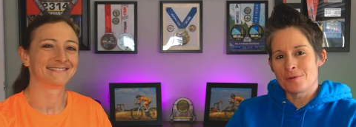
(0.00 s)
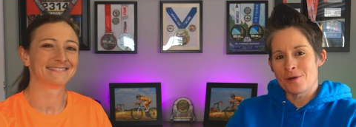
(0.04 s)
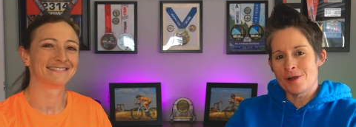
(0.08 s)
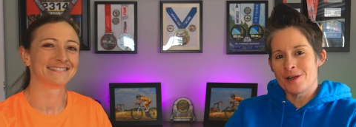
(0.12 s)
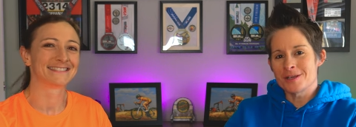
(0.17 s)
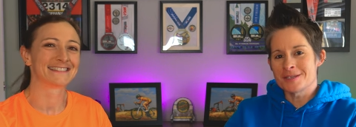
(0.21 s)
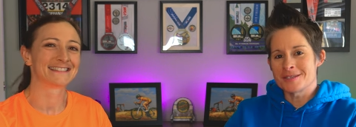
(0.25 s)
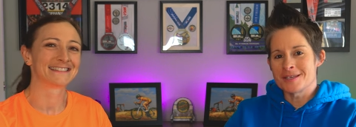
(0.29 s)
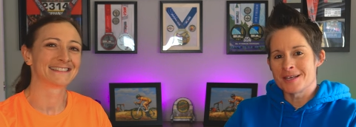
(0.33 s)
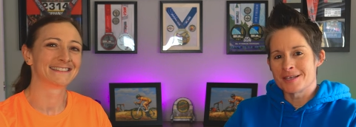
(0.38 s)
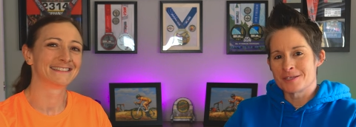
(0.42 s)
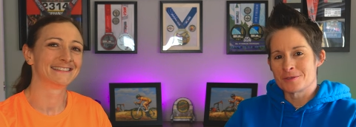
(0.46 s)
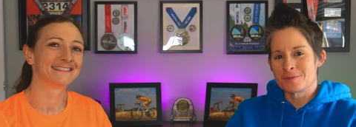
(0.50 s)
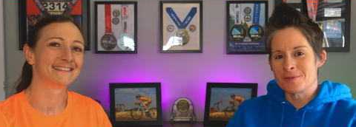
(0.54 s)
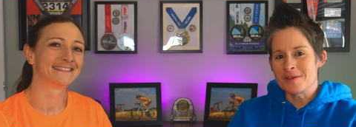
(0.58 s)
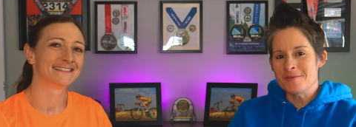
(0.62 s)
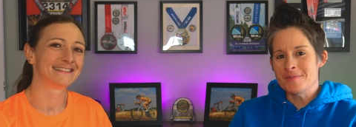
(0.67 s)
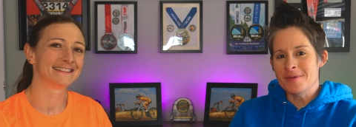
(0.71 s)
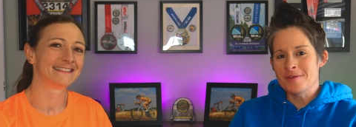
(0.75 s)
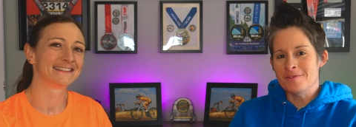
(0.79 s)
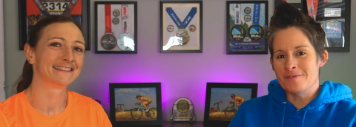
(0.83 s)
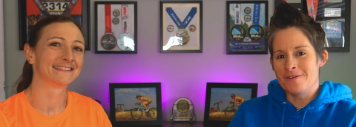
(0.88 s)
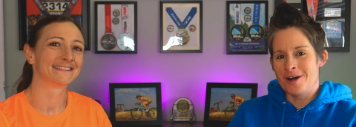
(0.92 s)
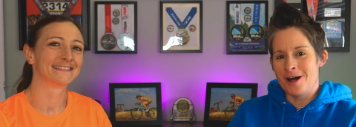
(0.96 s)
Speaker 1: process
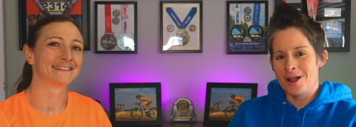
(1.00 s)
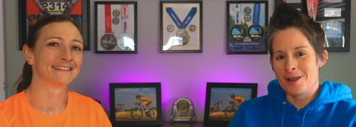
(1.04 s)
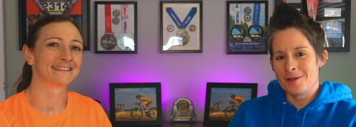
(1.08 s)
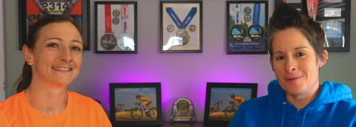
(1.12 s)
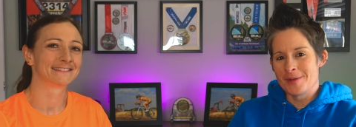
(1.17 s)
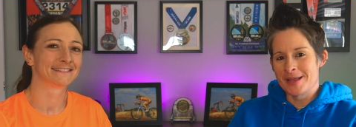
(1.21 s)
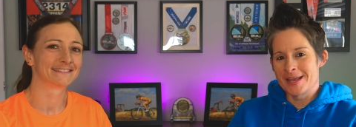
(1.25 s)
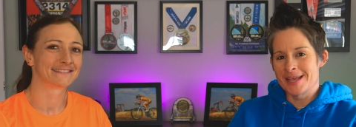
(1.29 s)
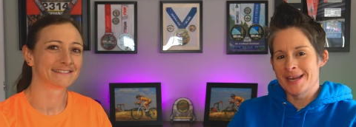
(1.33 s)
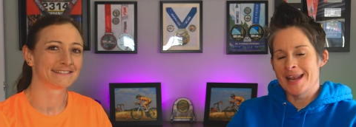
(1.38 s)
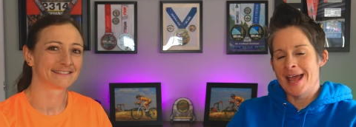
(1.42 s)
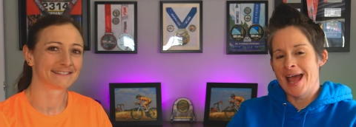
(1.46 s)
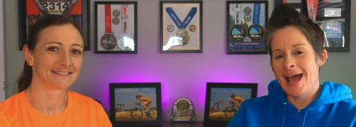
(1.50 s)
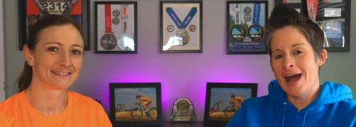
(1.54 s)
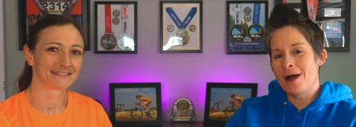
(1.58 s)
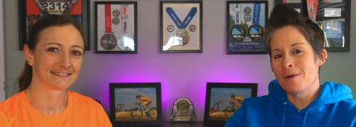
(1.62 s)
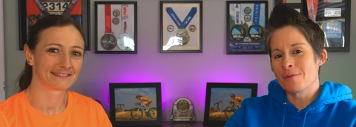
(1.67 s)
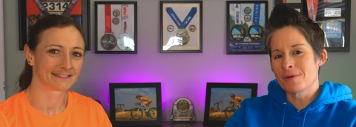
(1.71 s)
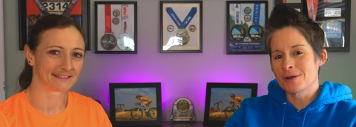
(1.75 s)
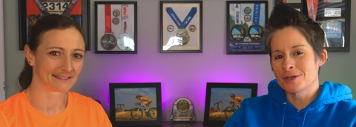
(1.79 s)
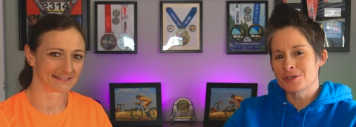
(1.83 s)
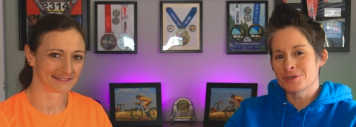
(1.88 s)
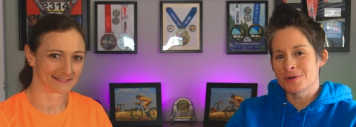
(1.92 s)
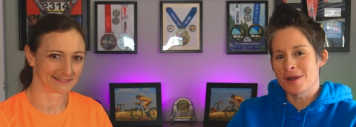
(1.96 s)
we've been following and
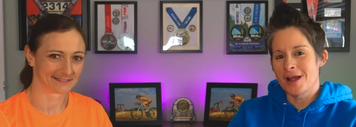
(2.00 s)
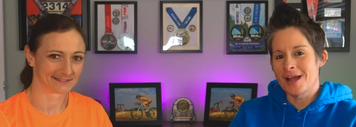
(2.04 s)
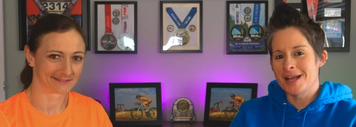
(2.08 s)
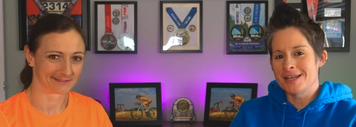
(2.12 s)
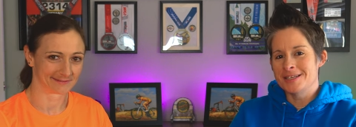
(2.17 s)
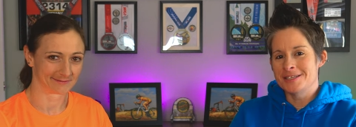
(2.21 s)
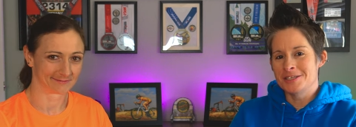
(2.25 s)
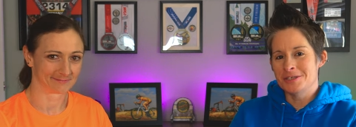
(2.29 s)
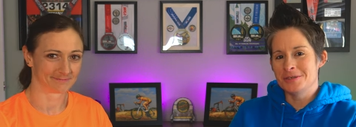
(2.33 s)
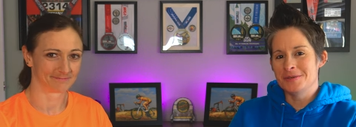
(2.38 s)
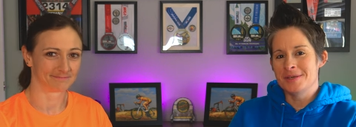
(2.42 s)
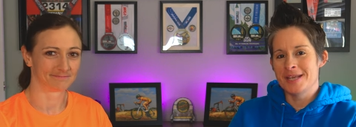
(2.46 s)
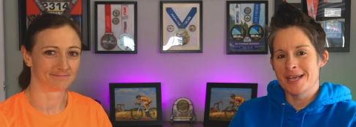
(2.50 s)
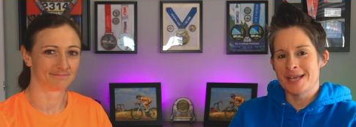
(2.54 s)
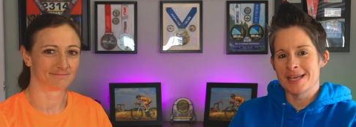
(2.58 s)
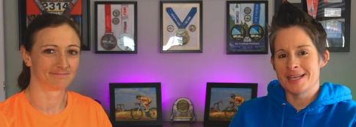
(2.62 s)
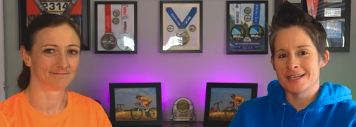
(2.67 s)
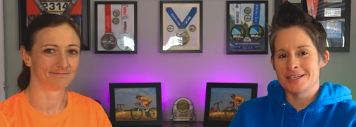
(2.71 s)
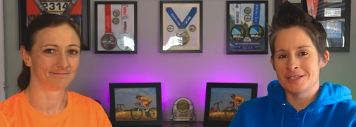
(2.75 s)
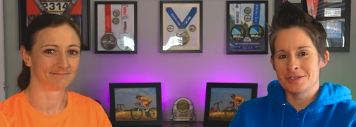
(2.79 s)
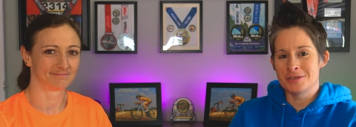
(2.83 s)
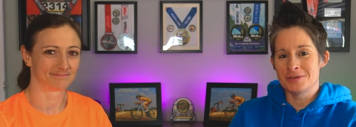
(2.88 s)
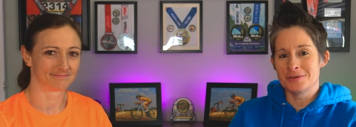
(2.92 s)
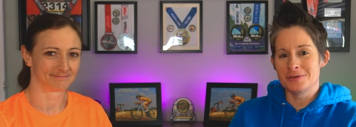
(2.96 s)
how we're trying to
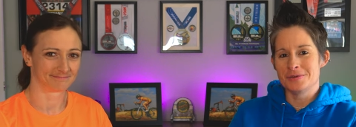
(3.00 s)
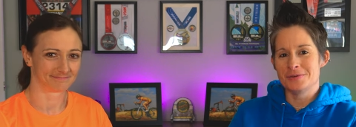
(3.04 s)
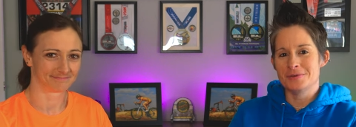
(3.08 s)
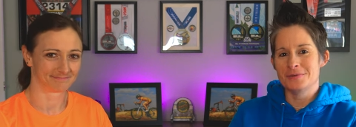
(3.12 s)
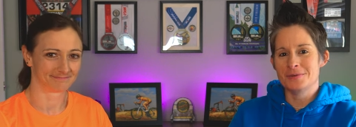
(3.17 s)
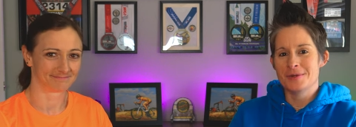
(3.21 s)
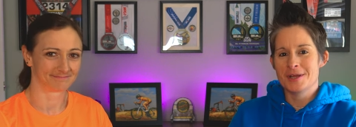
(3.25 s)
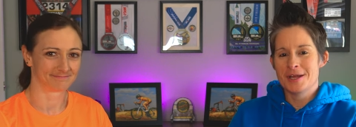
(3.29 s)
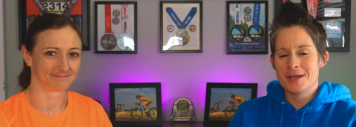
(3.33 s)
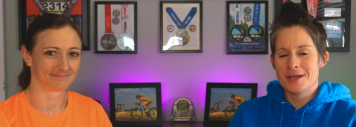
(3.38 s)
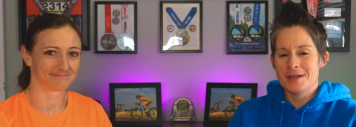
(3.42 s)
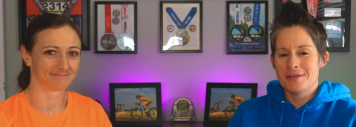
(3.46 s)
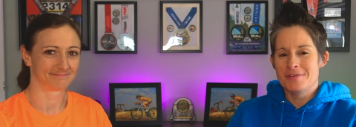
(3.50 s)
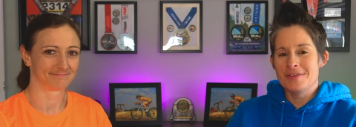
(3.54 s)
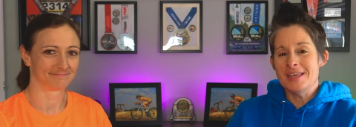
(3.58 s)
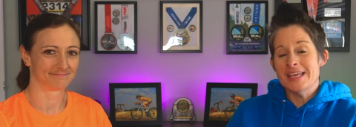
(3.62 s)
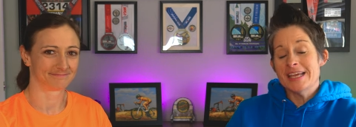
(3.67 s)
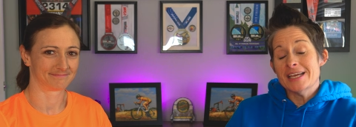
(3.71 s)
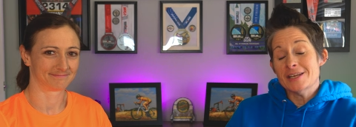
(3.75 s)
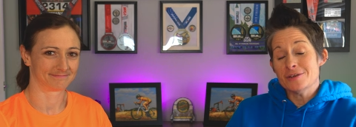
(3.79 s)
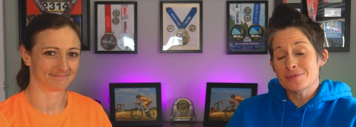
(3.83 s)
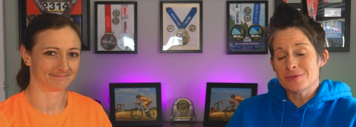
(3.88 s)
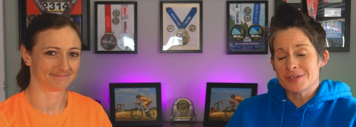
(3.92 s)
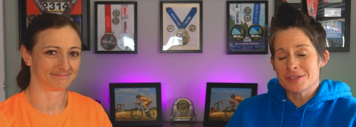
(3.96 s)
get to
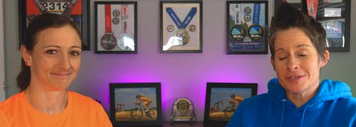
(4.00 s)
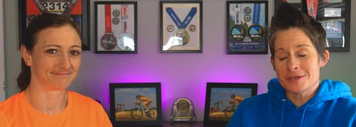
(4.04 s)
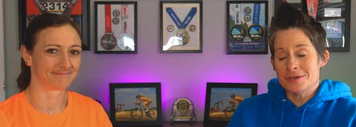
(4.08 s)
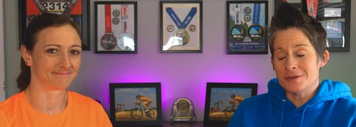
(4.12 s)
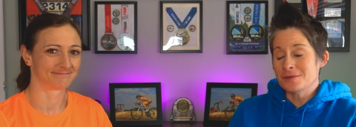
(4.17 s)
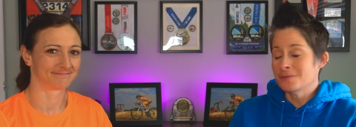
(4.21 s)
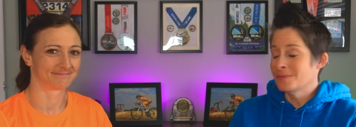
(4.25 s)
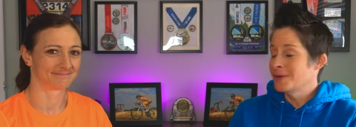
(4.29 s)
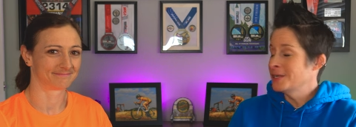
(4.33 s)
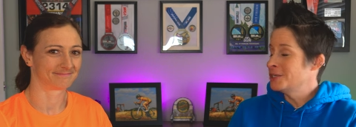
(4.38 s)
the end result,